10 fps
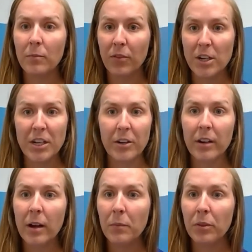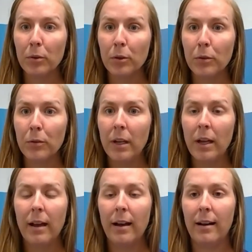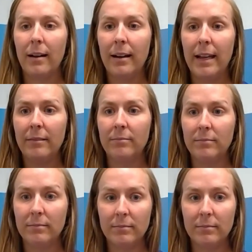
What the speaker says: fresh air to come through, and